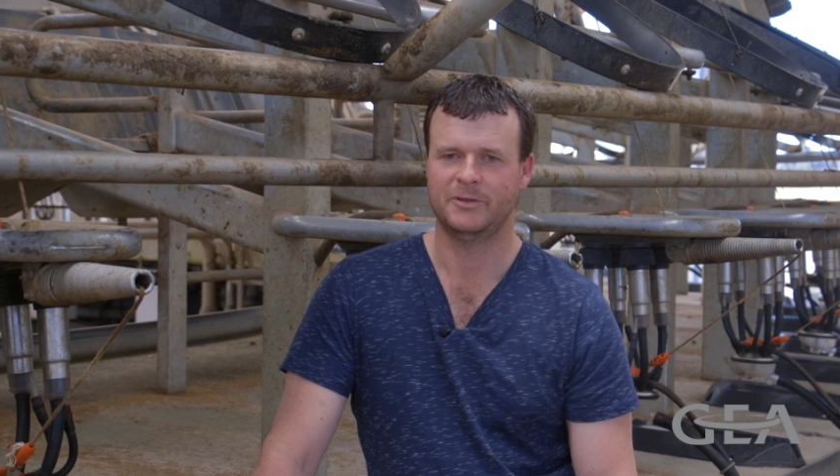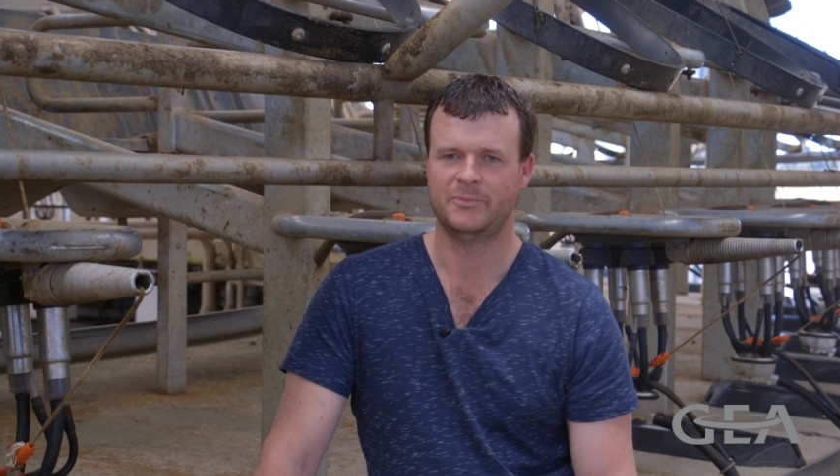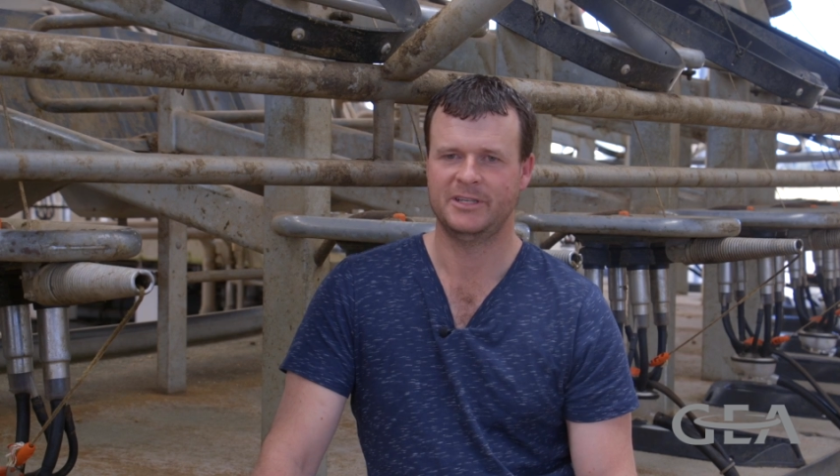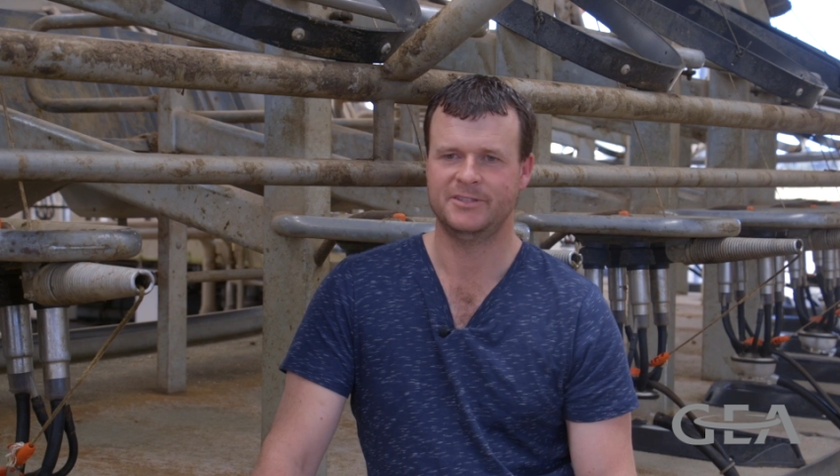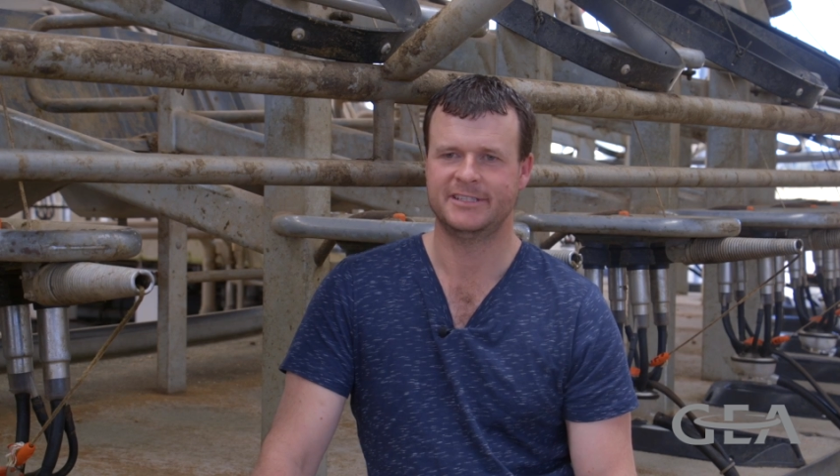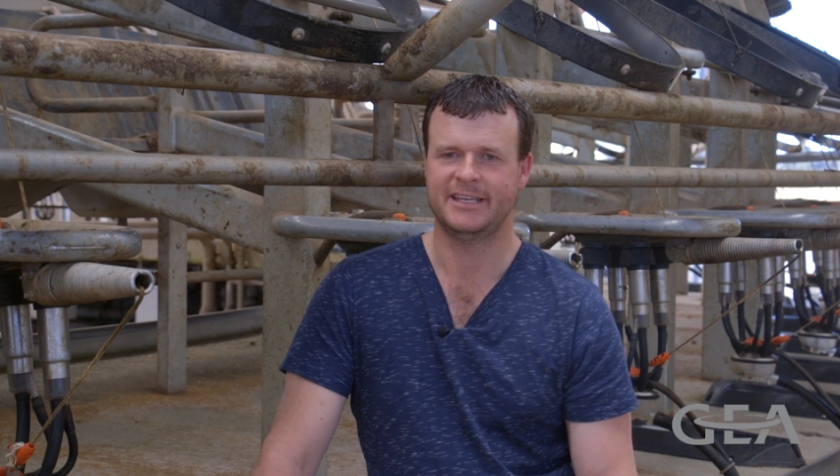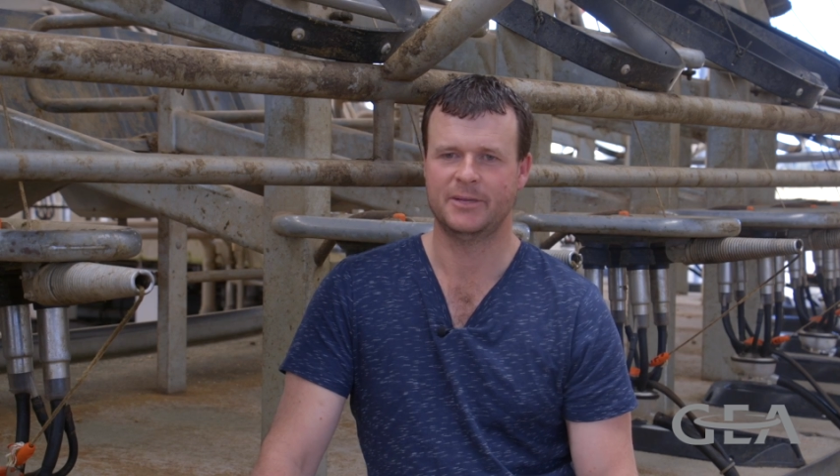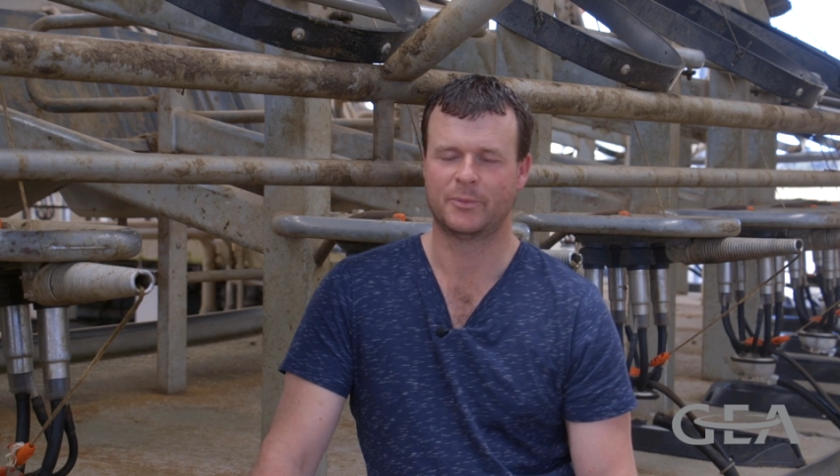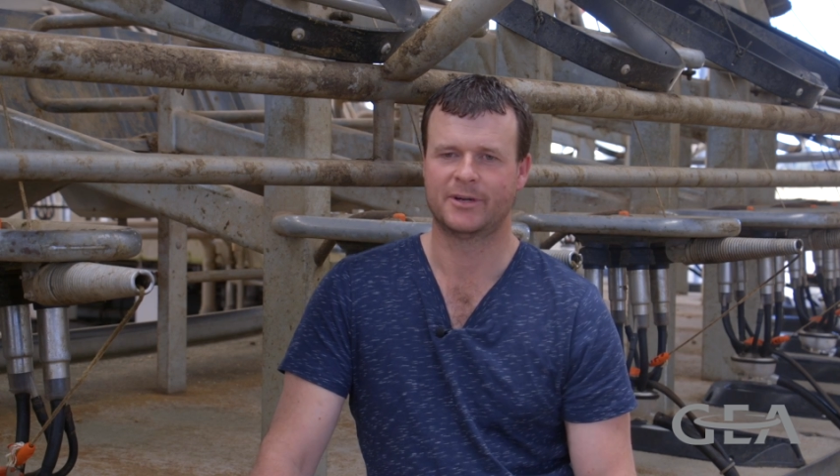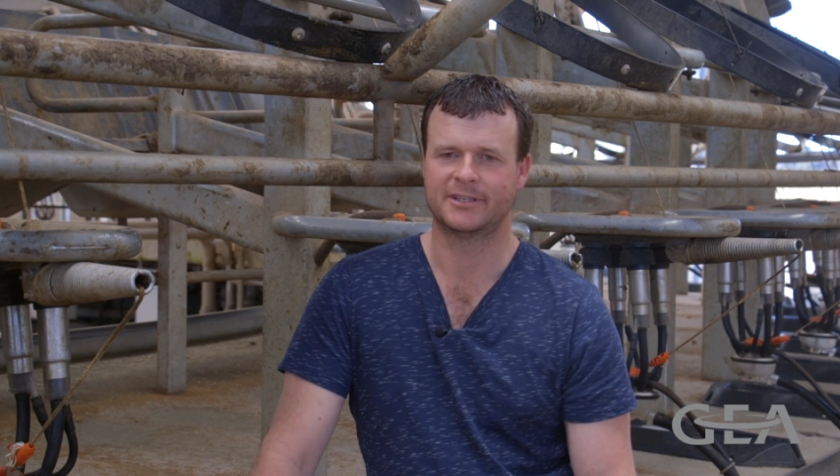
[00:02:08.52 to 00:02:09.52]
we've been using
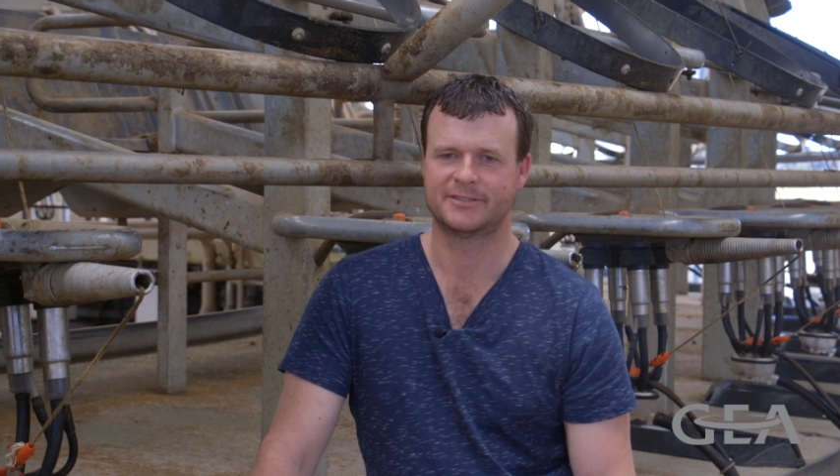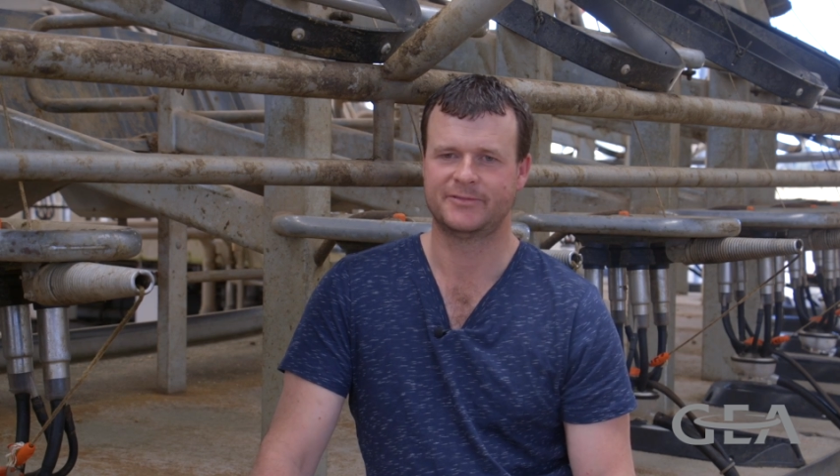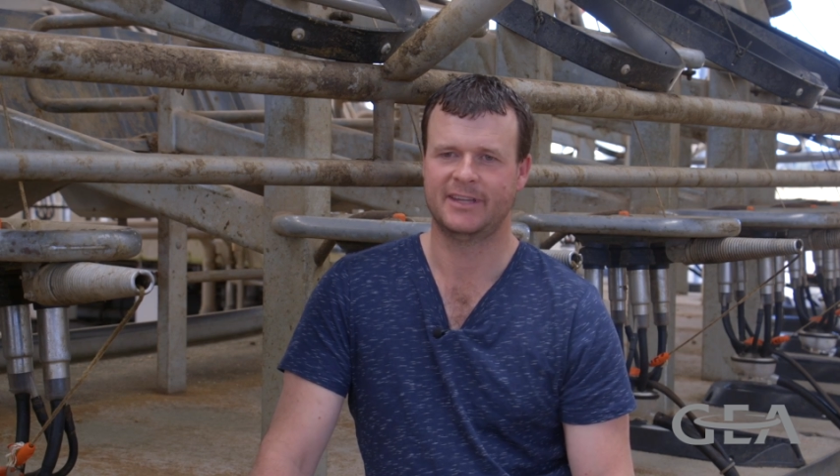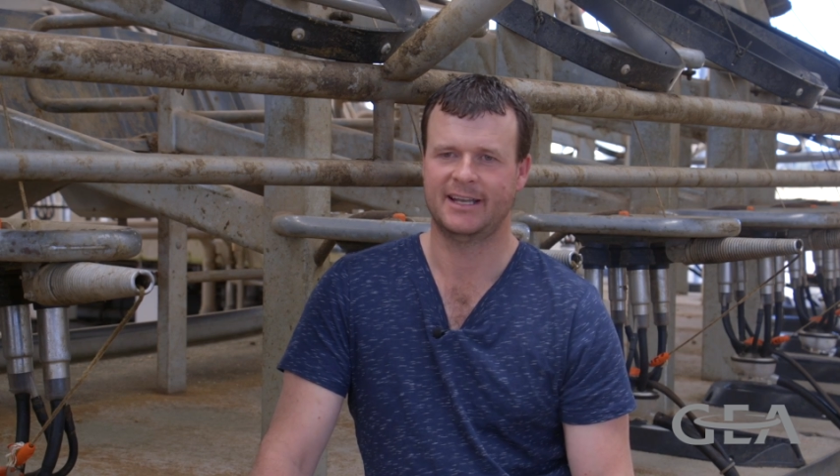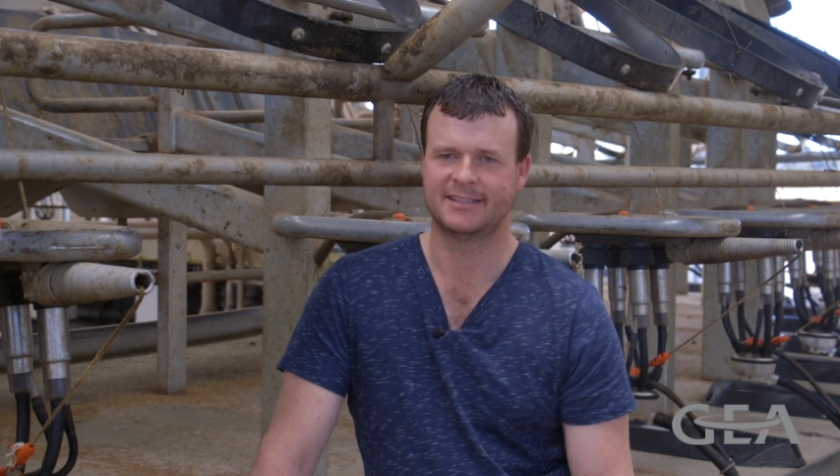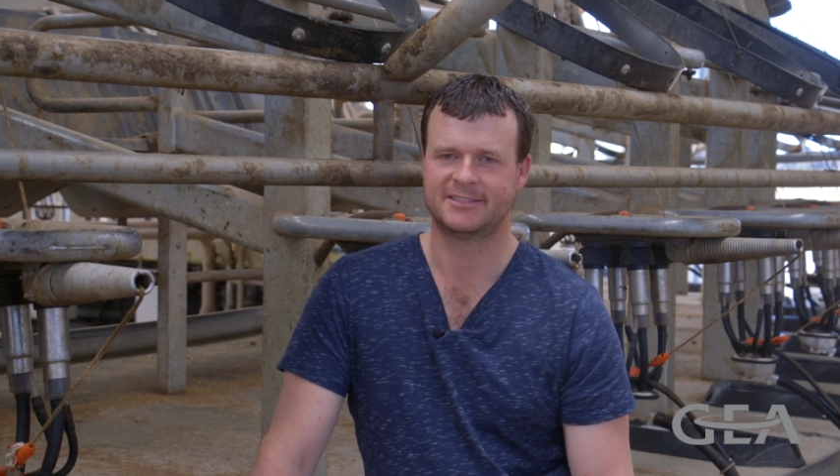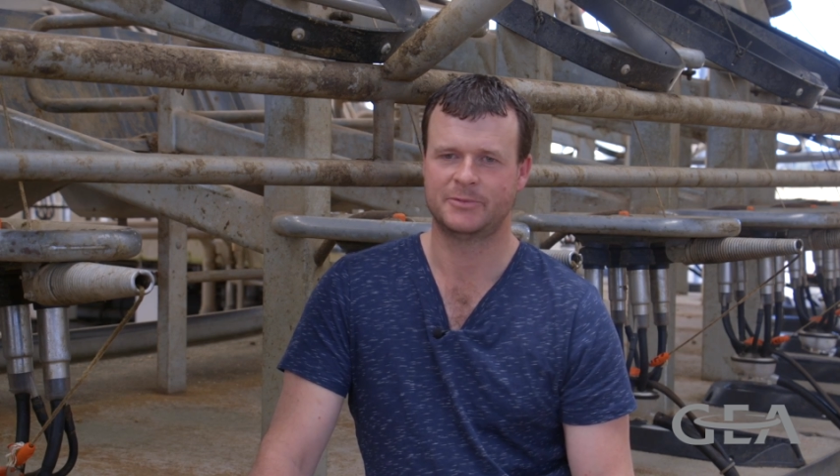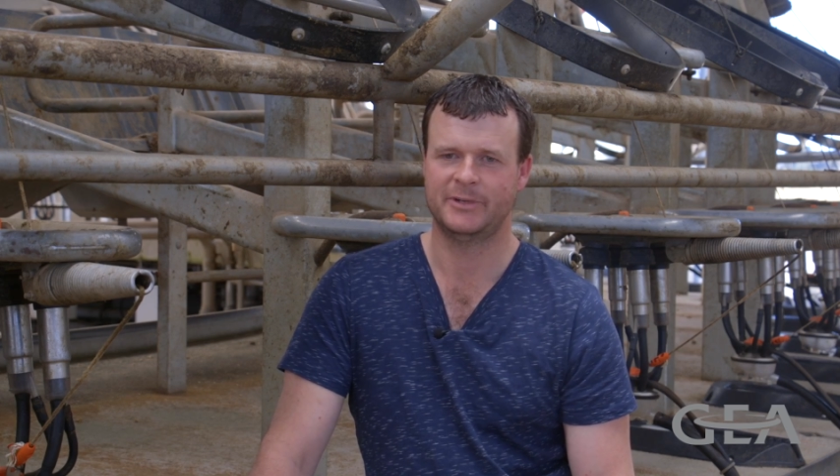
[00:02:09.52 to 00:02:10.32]
GEA products for the last